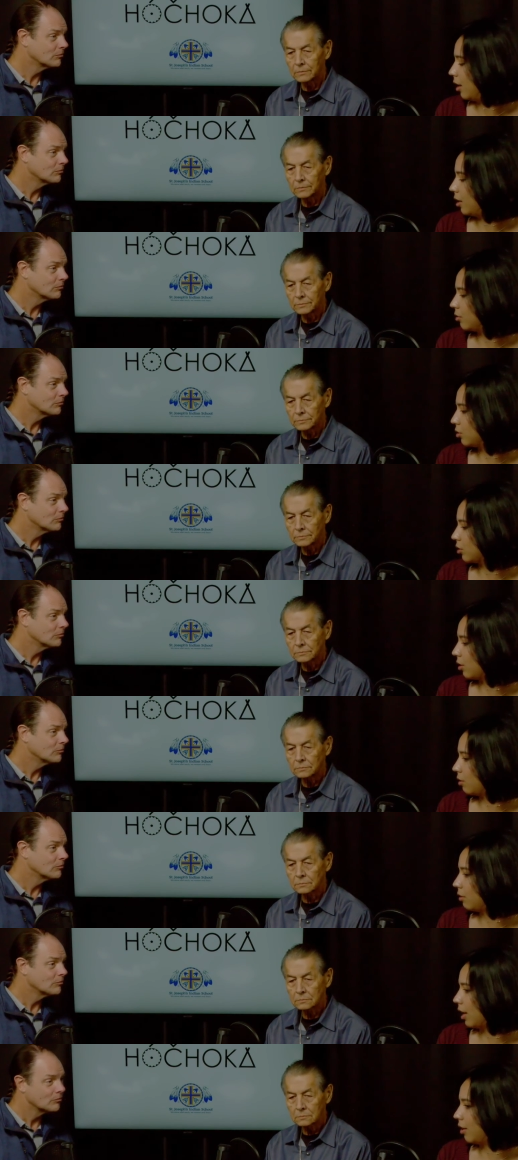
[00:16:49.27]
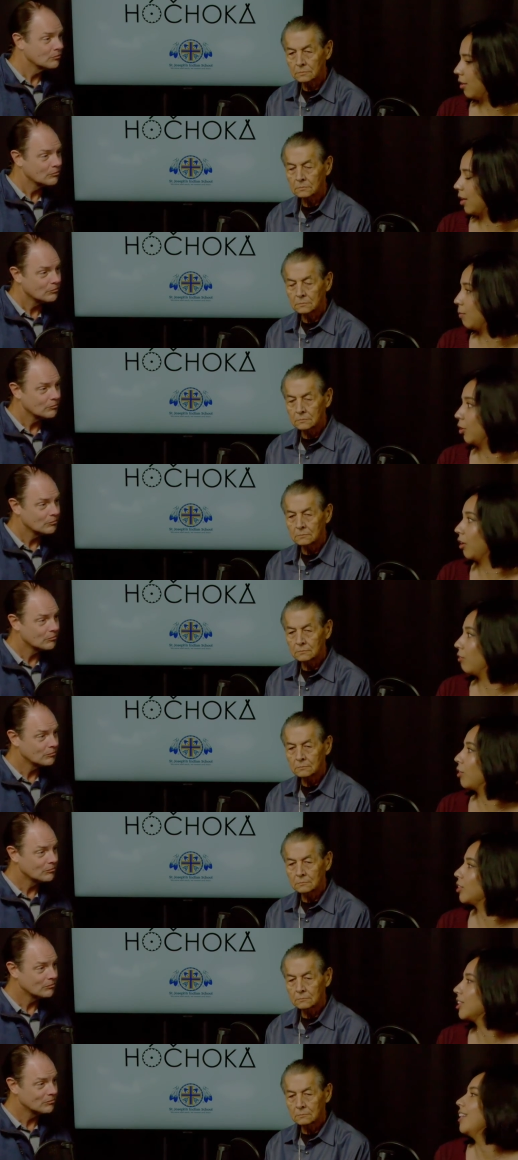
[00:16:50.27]
Speaker 1: And so I know that I'm looking
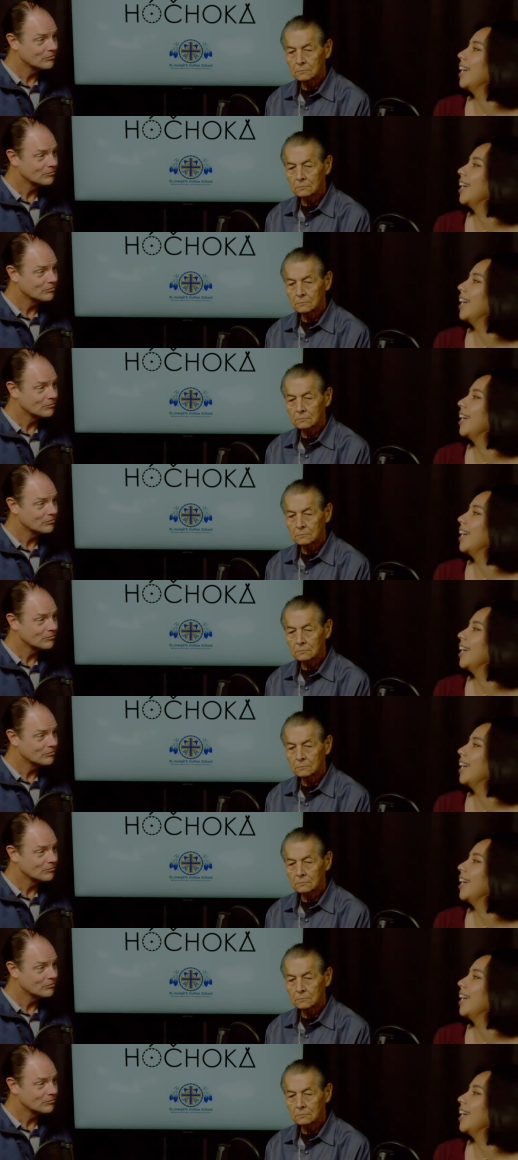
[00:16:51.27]
forward to the